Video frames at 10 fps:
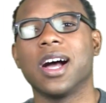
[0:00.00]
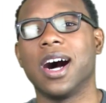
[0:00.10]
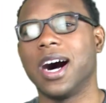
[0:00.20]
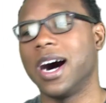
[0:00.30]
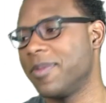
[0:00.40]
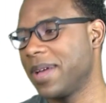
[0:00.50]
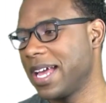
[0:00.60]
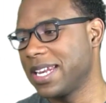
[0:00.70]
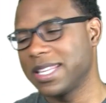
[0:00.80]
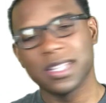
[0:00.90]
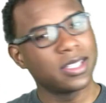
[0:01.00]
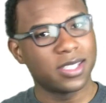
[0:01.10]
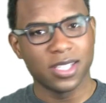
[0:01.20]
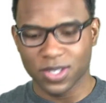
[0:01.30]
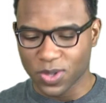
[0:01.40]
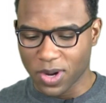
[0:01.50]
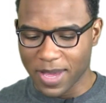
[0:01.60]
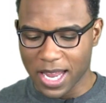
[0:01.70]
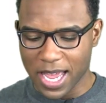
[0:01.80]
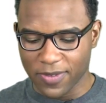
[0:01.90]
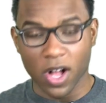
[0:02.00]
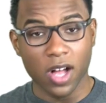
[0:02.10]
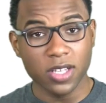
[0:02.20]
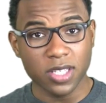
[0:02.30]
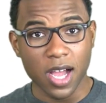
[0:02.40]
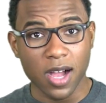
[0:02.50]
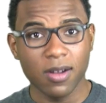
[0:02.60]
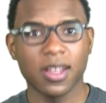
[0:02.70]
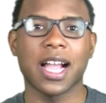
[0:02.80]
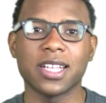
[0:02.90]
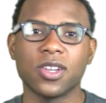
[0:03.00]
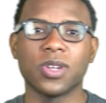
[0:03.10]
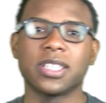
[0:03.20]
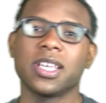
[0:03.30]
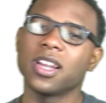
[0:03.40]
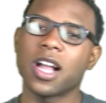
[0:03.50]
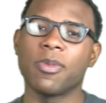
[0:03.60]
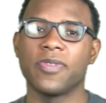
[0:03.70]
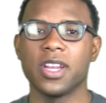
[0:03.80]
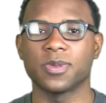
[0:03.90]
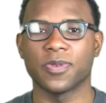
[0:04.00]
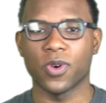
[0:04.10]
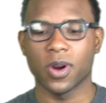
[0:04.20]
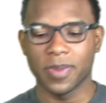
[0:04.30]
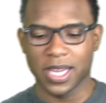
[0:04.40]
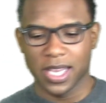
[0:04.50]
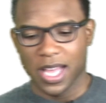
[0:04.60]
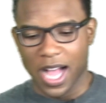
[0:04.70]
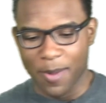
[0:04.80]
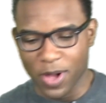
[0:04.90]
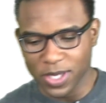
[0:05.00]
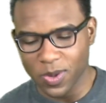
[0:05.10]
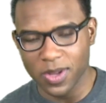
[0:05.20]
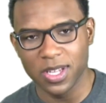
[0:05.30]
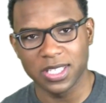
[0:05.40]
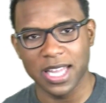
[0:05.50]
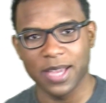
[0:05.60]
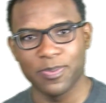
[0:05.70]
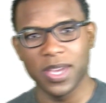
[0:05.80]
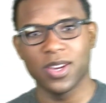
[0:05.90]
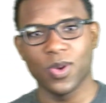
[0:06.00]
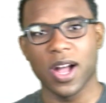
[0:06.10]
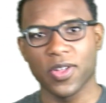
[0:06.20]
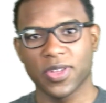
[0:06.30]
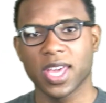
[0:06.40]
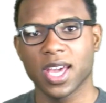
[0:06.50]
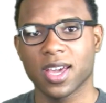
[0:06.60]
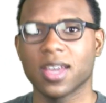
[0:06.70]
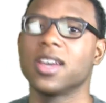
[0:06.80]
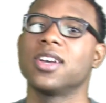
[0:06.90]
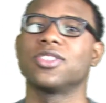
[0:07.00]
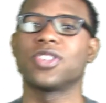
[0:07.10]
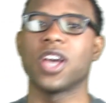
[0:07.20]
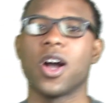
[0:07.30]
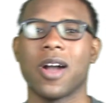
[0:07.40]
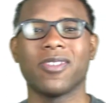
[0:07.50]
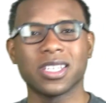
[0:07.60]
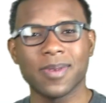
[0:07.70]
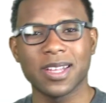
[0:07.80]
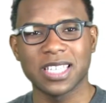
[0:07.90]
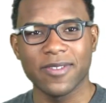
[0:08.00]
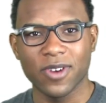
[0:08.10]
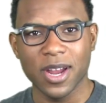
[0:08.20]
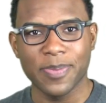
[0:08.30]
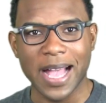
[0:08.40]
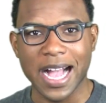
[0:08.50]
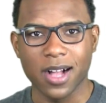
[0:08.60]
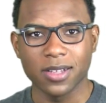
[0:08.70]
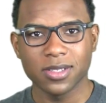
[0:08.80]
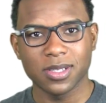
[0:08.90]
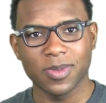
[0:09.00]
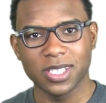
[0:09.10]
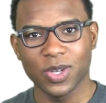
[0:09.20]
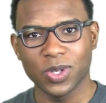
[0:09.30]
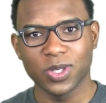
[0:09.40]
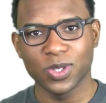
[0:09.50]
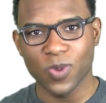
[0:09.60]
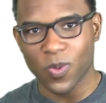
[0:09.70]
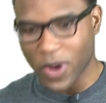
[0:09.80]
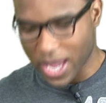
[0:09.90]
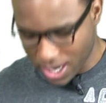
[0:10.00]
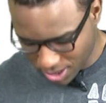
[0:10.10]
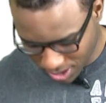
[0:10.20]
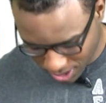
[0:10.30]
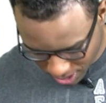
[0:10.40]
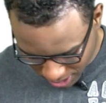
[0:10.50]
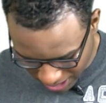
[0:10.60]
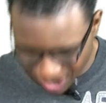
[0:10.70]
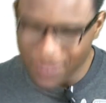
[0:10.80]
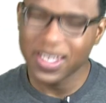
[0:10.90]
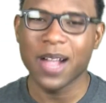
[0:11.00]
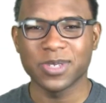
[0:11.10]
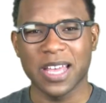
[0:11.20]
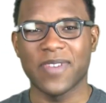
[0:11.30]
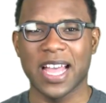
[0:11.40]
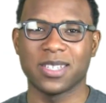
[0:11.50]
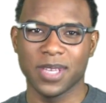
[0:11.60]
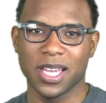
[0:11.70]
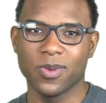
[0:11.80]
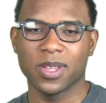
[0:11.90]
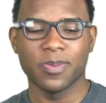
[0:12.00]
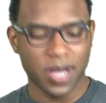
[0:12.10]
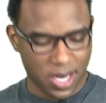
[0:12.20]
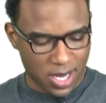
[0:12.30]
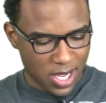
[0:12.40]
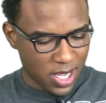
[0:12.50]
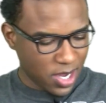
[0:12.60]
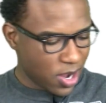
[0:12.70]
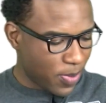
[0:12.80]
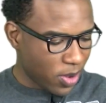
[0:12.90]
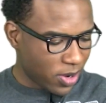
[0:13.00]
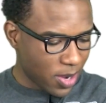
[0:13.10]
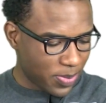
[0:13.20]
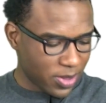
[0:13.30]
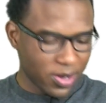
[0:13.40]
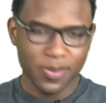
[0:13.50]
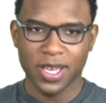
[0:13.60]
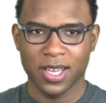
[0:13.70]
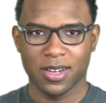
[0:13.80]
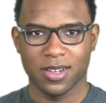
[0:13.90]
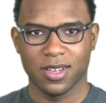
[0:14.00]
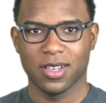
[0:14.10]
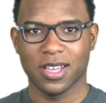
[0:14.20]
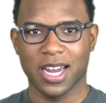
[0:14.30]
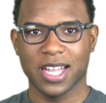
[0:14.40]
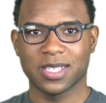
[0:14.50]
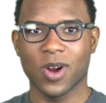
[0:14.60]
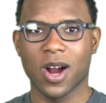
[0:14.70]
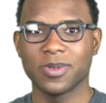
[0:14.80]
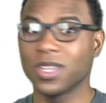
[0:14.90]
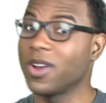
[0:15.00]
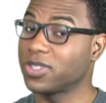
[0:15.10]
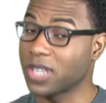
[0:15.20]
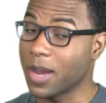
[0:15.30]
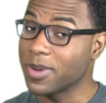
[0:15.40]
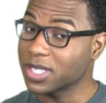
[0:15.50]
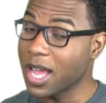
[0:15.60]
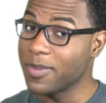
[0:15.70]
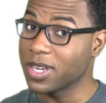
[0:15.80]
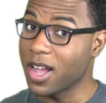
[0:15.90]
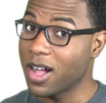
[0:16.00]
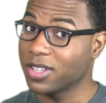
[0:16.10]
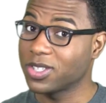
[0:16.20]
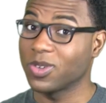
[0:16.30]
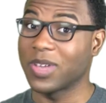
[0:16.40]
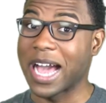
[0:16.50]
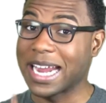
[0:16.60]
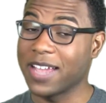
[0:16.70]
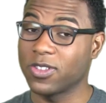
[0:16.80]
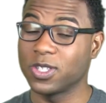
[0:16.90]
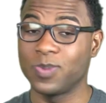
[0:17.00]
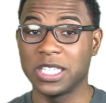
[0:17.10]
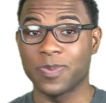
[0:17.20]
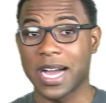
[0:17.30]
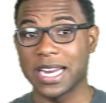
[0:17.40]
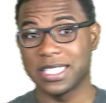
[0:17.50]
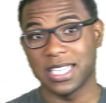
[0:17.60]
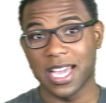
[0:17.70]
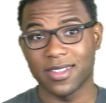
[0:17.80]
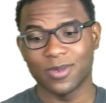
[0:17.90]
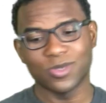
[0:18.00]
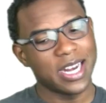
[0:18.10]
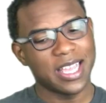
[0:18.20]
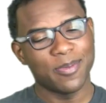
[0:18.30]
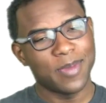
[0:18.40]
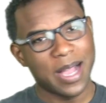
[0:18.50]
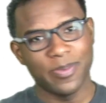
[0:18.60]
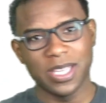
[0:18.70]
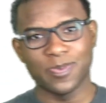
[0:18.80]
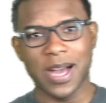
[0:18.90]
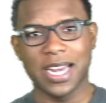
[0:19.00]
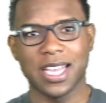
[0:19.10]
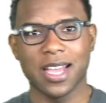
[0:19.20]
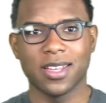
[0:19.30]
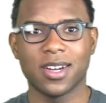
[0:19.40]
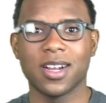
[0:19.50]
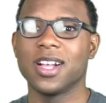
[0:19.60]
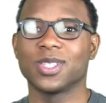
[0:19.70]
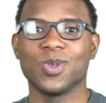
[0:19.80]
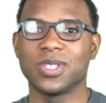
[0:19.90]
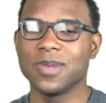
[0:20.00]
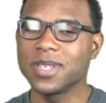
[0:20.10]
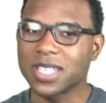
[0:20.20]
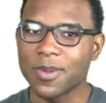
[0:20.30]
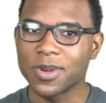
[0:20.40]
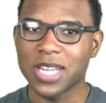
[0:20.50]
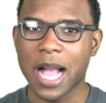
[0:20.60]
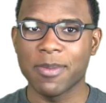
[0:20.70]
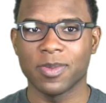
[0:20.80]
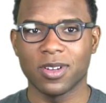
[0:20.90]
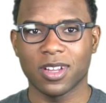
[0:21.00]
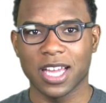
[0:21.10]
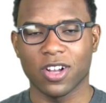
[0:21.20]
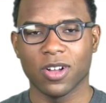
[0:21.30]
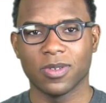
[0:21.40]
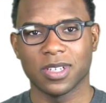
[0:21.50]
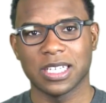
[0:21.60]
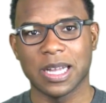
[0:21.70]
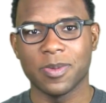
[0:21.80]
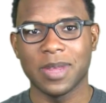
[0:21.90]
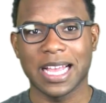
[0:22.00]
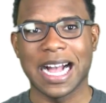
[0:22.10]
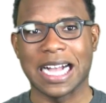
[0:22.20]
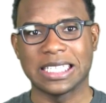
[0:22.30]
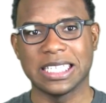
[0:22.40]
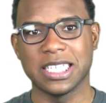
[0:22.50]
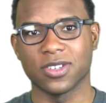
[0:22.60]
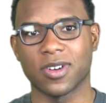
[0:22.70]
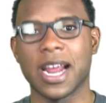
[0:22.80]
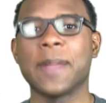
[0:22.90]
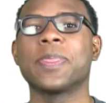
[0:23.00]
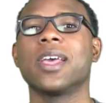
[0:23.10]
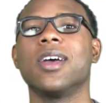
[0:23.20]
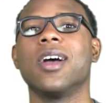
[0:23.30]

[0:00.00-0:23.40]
Um, and tis the story of my life. Also, like I told you, I said in a couple videos before, but I'm also on this like big new health kick. So I've lost about seven or eight pounds. I'm continuing to lose more weight. I don't even think I was that fat to begin with, but you know, bulking up a little bit. Gotta get some arms. You know, summer's coming, y'all. So gotta get those beach bodies together. I'm trying to get my beach body together. So when you see me summertime, I'm gonna look like I'm gonna be like cock diesel, right?